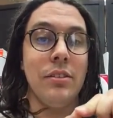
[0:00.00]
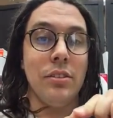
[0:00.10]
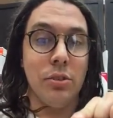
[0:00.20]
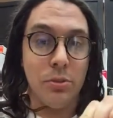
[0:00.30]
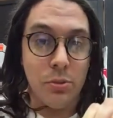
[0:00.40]

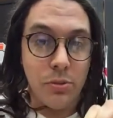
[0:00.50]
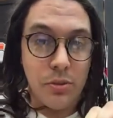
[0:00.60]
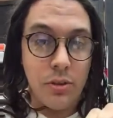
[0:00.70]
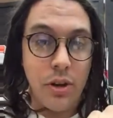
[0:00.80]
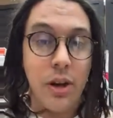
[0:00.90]
you
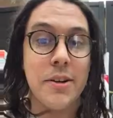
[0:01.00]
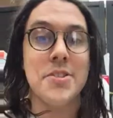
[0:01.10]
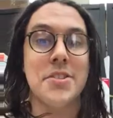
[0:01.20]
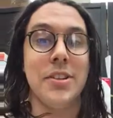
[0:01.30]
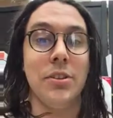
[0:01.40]

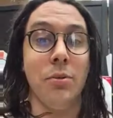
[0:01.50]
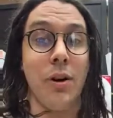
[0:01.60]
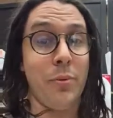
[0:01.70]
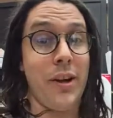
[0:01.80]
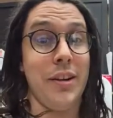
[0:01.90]
are seen, you
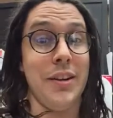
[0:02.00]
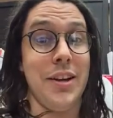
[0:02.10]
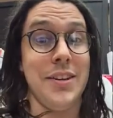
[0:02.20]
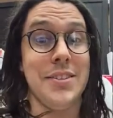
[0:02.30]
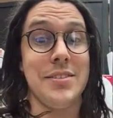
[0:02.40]
are
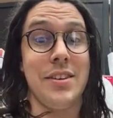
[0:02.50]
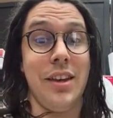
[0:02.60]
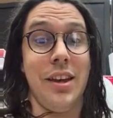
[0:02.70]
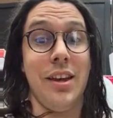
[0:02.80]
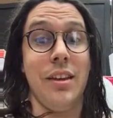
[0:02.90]
recognized,
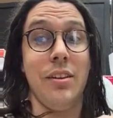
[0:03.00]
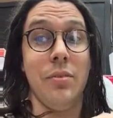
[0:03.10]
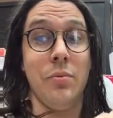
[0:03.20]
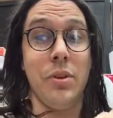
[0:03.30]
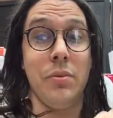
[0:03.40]

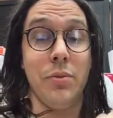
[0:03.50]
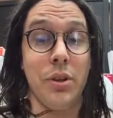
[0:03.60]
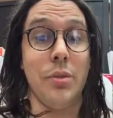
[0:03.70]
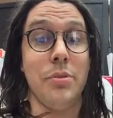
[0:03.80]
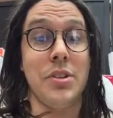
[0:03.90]
and we
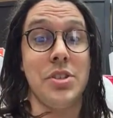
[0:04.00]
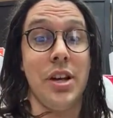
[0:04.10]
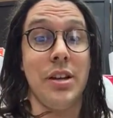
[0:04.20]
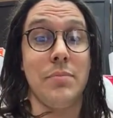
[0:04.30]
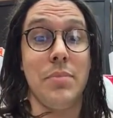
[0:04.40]
really
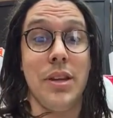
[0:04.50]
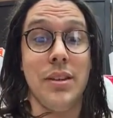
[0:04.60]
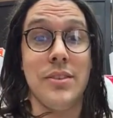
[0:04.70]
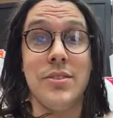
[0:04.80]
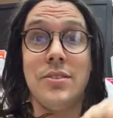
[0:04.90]
appreciate it,
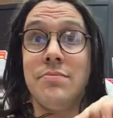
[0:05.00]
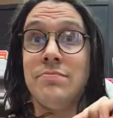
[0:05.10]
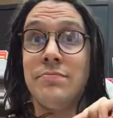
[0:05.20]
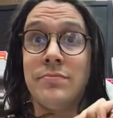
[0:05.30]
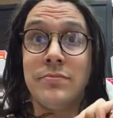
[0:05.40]
because
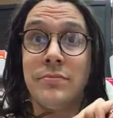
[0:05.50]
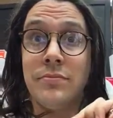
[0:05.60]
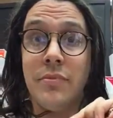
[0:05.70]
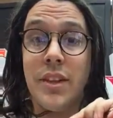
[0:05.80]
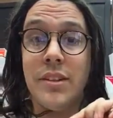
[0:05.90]

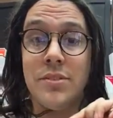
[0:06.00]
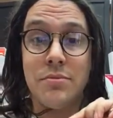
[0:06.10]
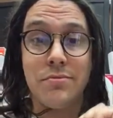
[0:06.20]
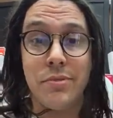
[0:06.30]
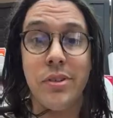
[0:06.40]

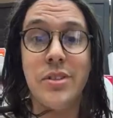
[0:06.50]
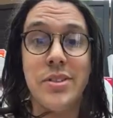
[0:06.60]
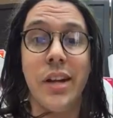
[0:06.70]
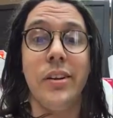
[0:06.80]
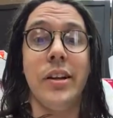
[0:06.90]
it's really
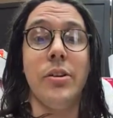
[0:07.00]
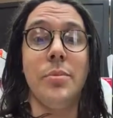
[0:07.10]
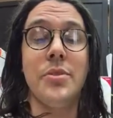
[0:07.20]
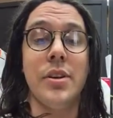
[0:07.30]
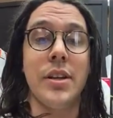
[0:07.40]
scary to go
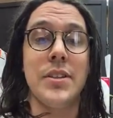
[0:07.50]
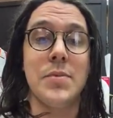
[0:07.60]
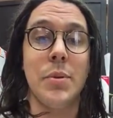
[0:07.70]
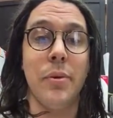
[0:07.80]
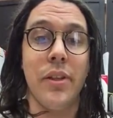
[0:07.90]
up
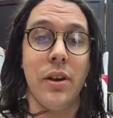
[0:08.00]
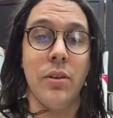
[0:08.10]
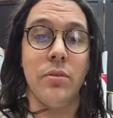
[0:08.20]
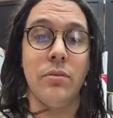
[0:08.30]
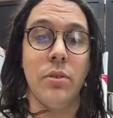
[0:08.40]
against people that
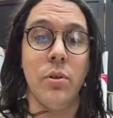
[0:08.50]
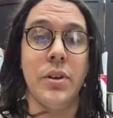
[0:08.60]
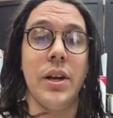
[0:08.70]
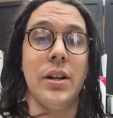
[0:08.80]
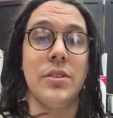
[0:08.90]
are
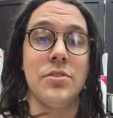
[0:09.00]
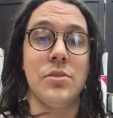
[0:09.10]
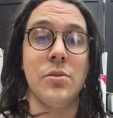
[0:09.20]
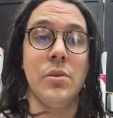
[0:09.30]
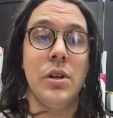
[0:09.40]
holding on
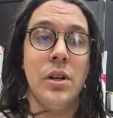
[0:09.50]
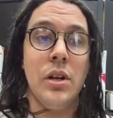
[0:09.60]
to